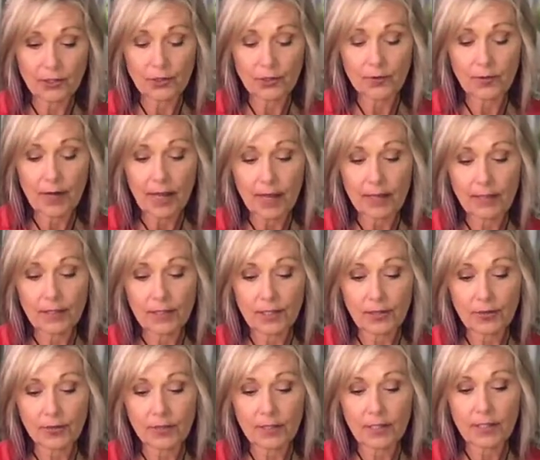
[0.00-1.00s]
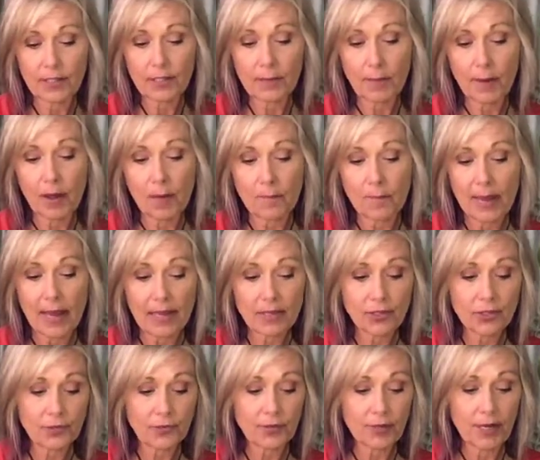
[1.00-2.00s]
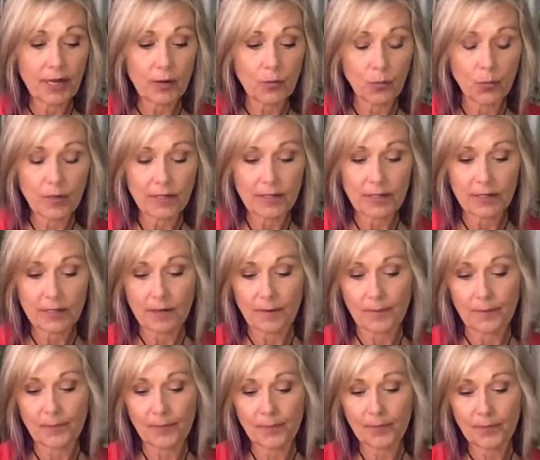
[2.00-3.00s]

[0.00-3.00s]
2 9s here. This is about mastery and wisdom.